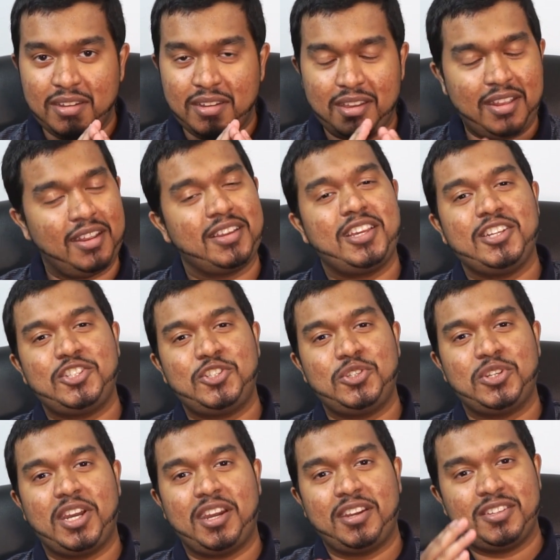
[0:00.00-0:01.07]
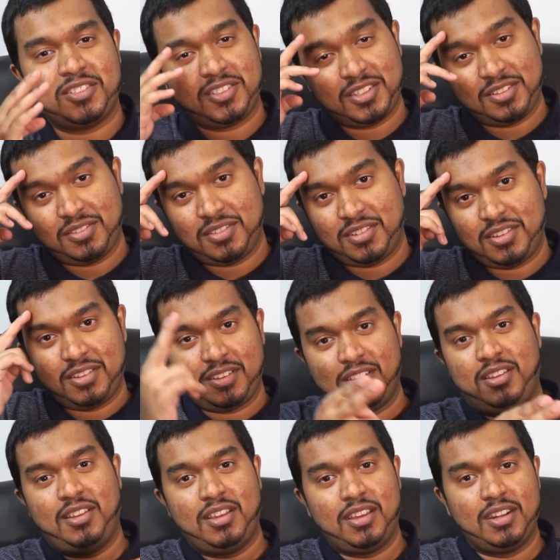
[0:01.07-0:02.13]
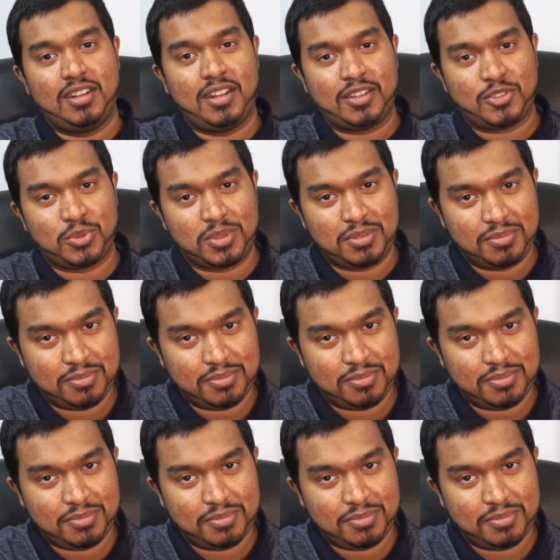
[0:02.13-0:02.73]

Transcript: And I'll catch you guys in the next one.